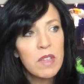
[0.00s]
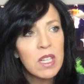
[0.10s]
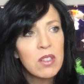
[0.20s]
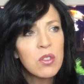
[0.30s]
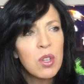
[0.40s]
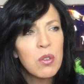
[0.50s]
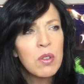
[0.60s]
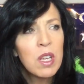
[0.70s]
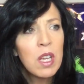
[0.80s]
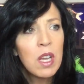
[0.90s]
And
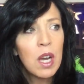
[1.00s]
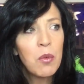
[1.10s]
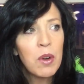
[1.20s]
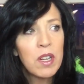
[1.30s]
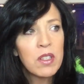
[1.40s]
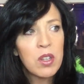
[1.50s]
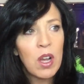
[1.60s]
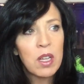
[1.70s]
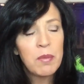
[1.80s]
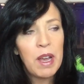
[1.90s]
so I wanted to
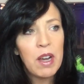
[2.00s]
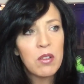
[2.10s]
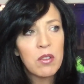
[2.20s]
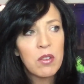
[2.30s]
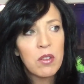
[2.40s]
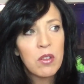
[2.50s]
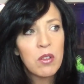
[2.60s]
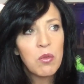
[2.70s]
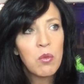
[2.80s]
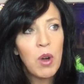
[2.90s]
talk about
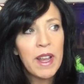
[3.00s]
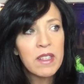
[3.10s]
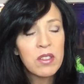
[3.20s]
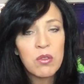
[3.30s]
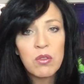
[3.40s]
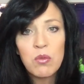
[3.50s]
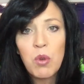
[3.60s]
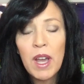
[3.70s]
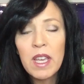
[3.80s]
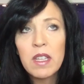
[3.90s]
why it's so
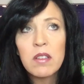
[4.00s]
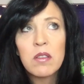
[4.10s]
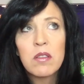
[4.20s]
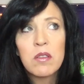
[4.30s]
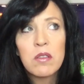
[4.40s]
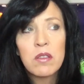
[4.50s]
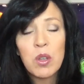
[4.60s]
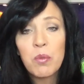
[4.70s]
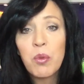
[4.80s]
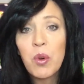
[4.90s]
why it's
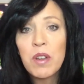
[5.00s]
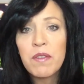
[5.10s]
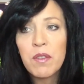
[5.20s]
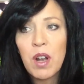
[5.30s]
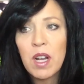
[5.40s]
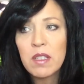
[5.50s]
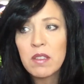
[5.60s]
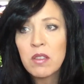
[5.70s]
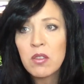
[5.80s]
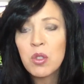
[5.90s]
so important for
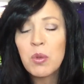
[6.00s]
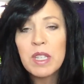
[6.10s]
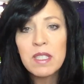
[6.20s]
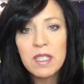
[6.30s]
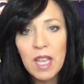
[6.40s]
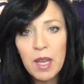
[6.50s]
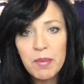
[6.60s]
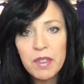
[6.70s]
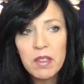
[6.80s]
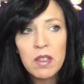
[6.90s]
us to
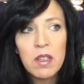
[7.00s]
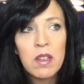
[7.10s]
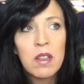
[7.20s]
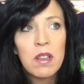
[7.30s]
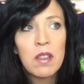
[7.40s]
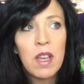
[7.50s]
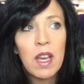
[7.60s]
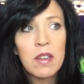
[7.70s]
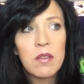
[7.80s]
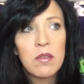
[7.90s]
accept
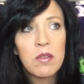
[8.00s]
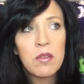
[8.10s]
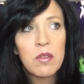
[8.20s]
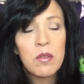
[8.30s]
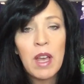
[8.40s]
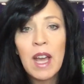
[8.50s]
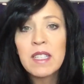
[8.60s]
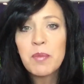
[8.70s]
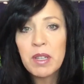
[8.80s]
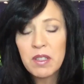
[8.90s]
that
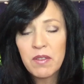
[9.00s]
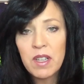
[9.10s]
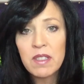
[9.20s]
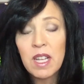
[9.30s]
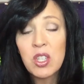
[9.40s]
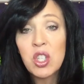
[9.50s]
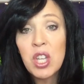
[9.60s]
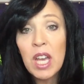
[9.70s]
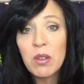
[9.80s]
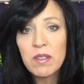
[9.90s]
aspect of us, that
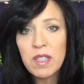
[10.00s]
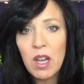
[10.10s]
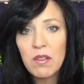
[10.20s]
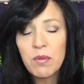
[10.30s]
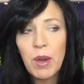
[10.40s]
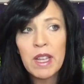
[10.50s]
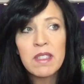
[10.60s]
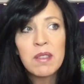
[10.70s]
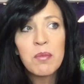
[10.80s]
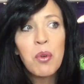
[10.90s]
shadow self, why
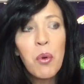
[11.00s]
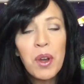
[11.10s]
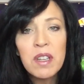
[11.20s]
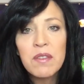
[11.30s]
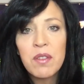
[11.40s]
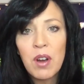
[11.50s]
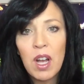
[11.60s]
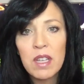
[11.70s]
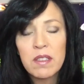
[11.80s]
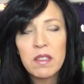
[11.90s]
it's important for
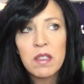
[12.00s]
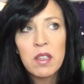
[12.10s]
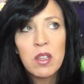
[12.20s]
us